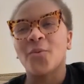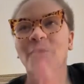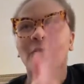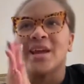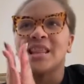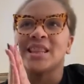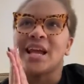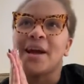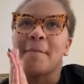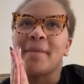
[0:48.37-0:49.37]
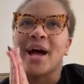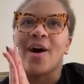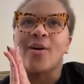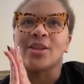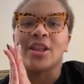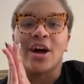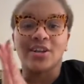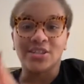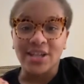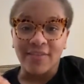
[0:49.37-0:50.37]
when we think about
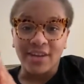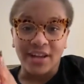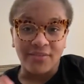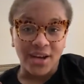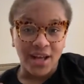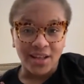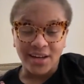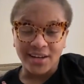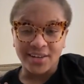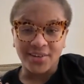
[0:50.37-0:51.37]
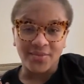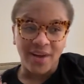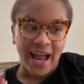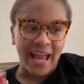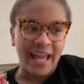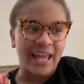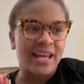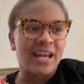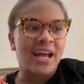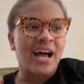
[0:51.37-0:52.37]
longevity of color, right?
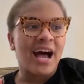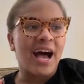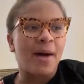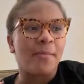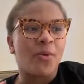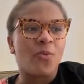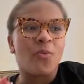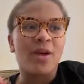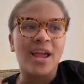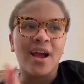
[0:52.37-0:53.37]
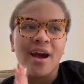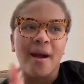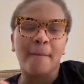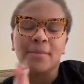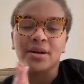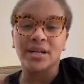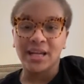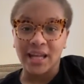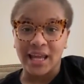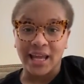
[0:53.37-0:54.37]
We are
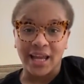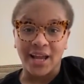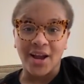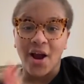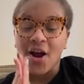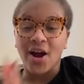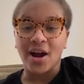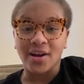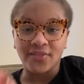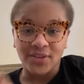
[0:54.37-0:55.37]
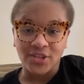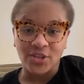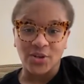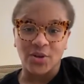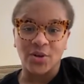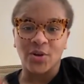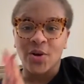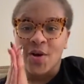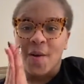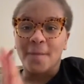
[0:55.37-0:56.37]
putting
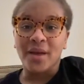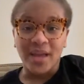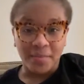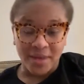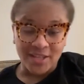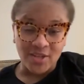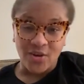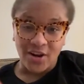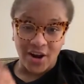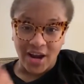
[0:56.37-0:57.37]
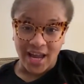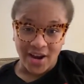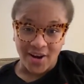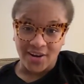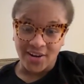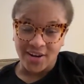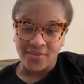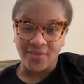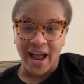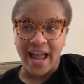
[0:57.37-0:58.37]
artificial pigments on our hair,
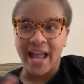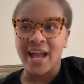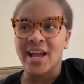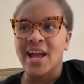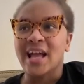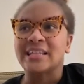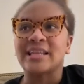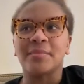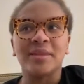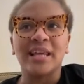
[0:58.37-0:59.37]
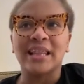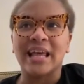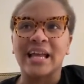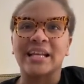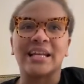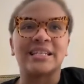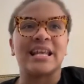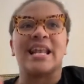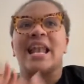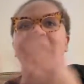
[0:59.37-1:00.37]
right? Something that
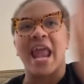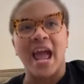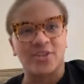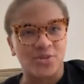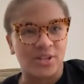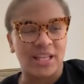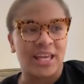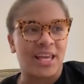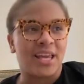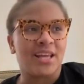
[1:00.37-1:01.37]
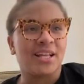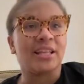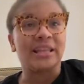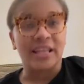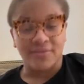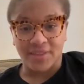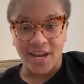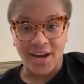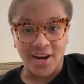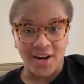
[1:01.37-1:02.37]
doesn't naturally live
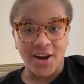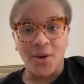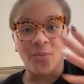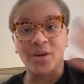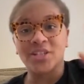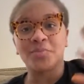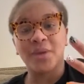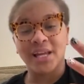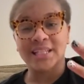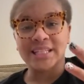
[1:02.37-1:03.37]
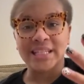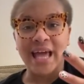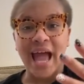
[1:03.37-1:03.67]
there, which means